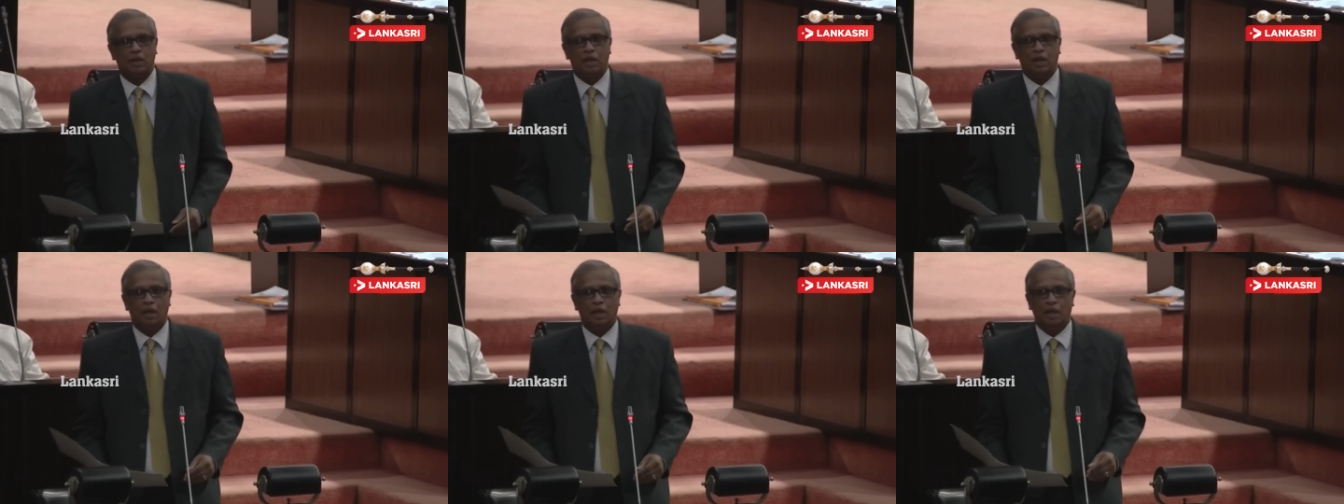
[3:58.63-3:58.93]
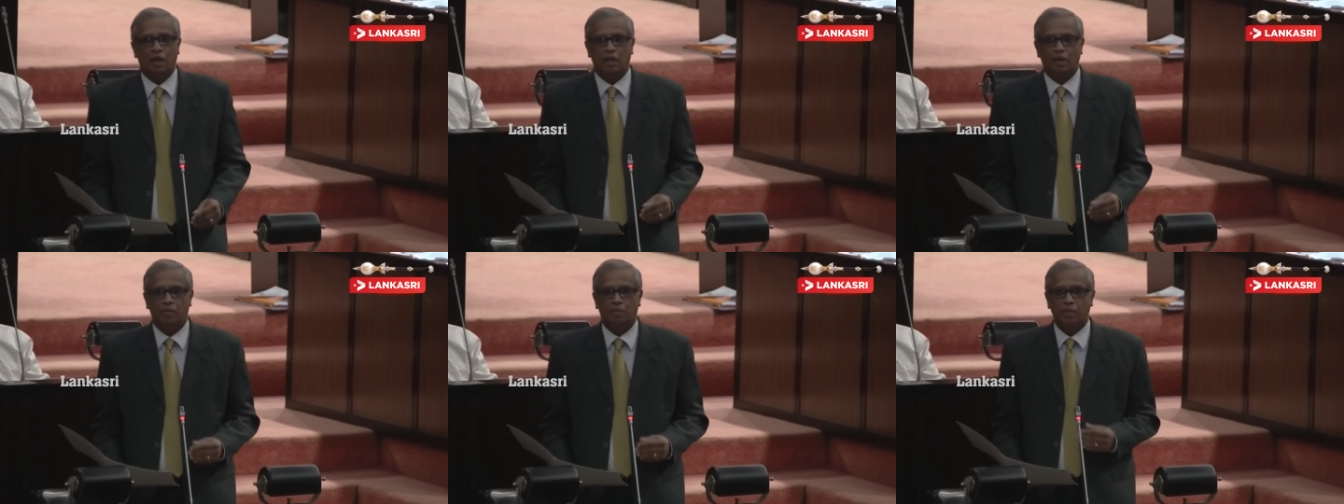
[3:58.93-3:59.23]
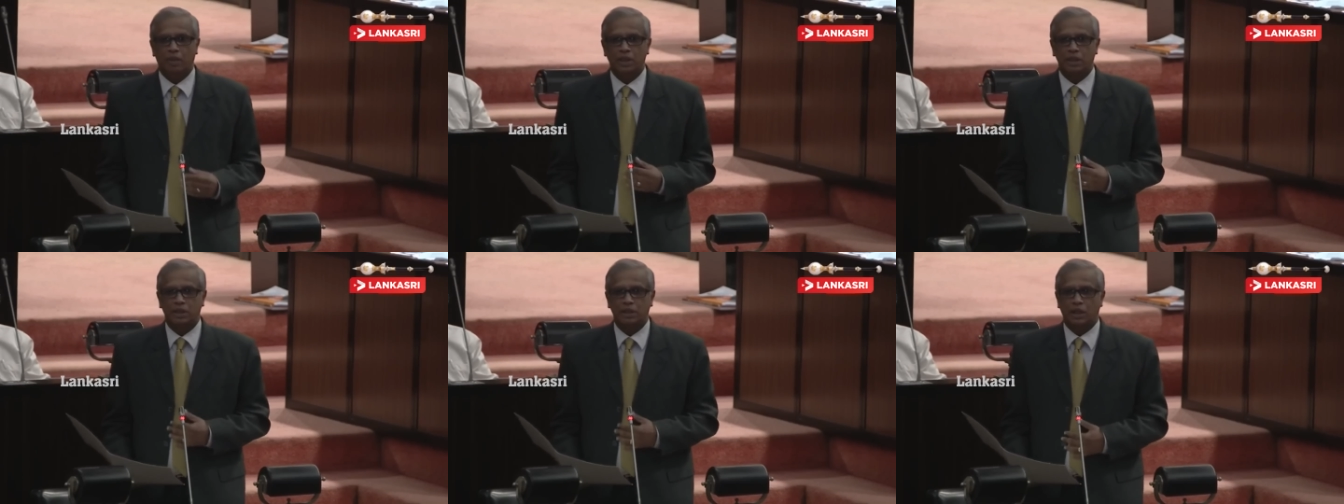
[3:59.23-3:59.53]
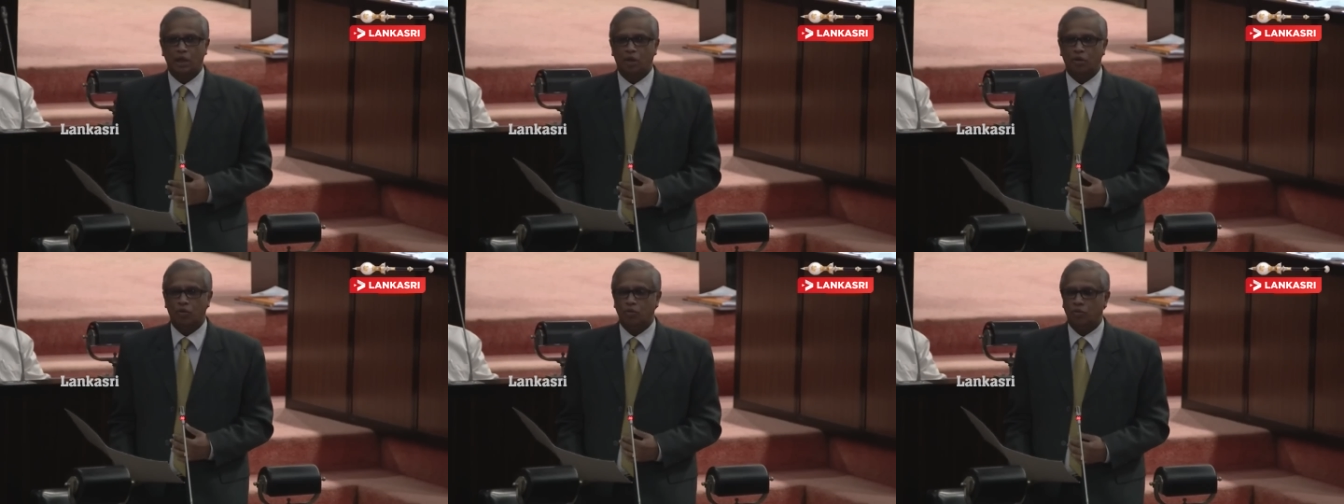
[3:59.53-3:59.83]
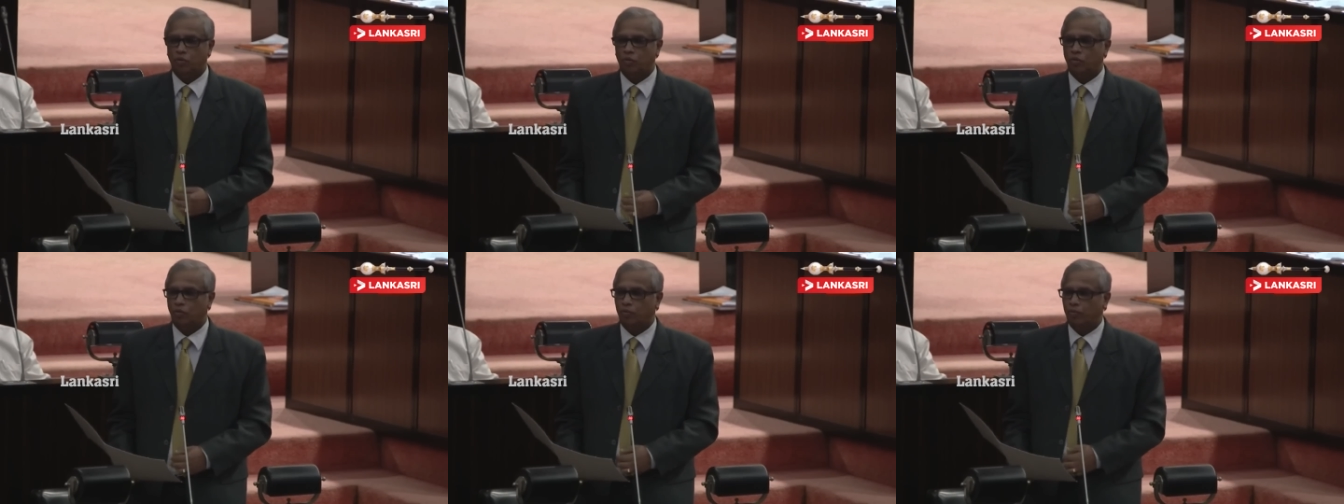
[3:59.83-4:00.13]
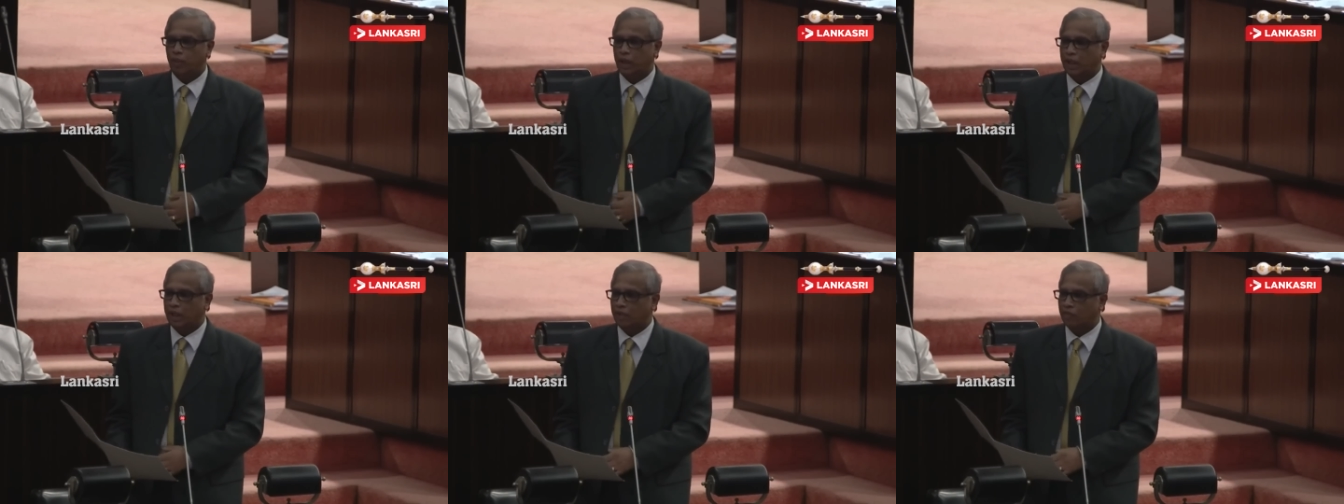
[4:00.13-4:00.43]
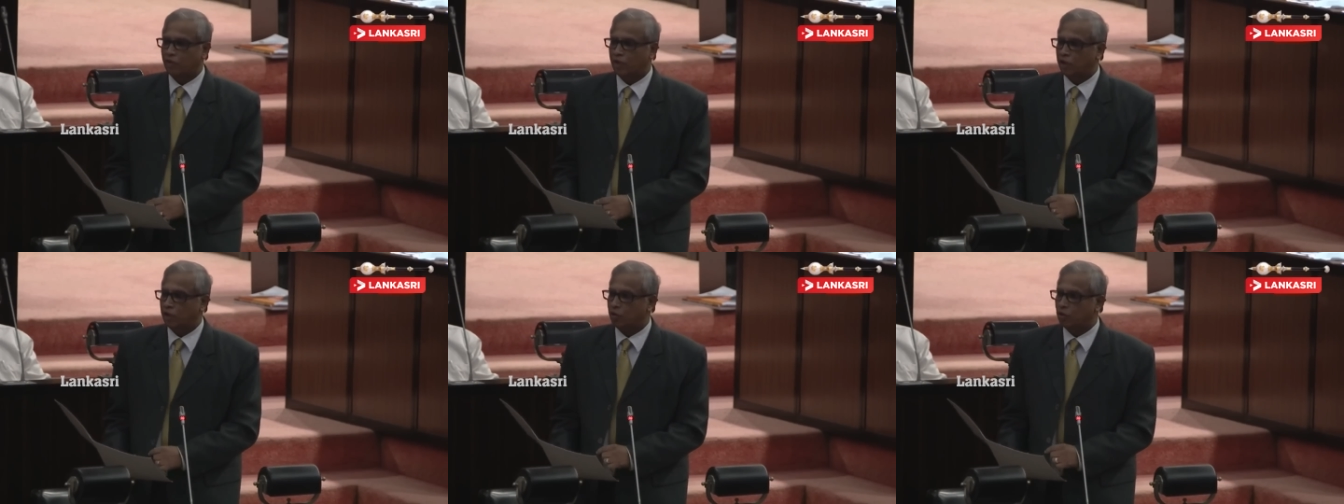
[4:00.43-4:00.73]
must now be
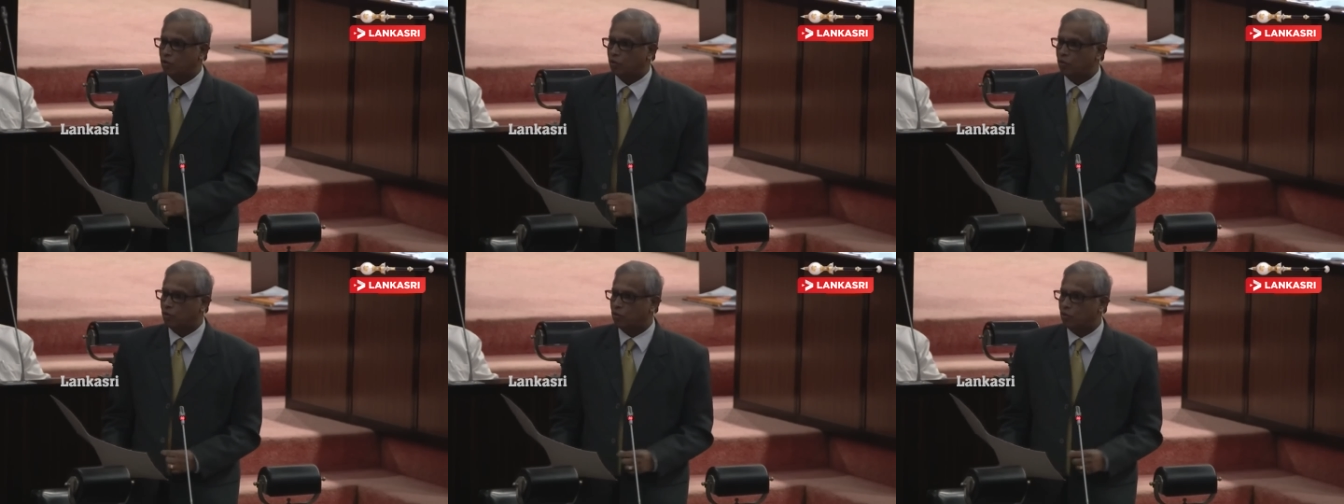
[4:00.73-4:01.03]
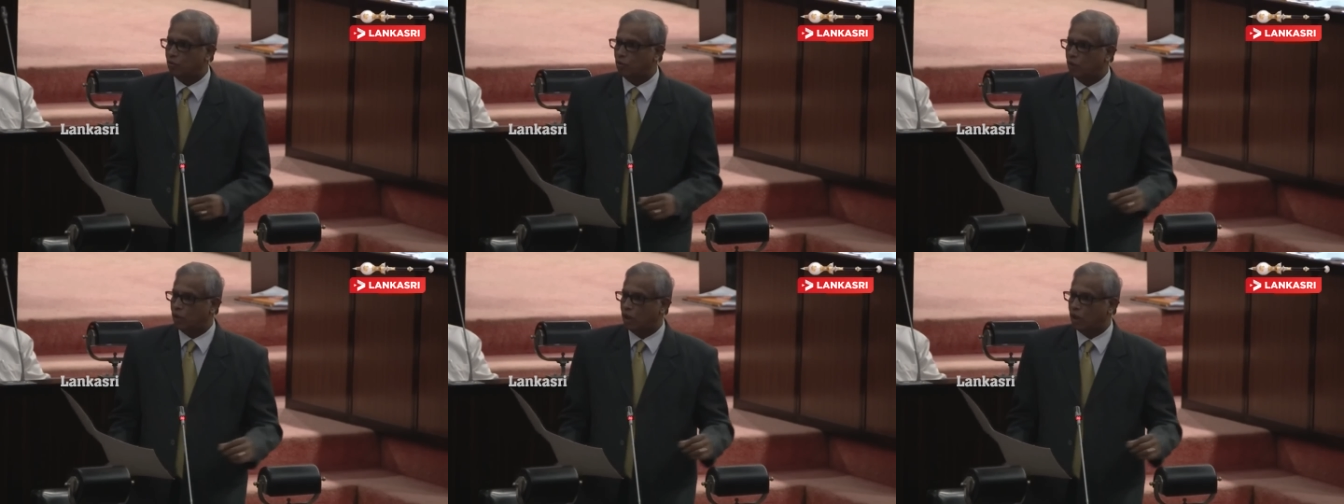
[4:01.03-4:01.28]
given to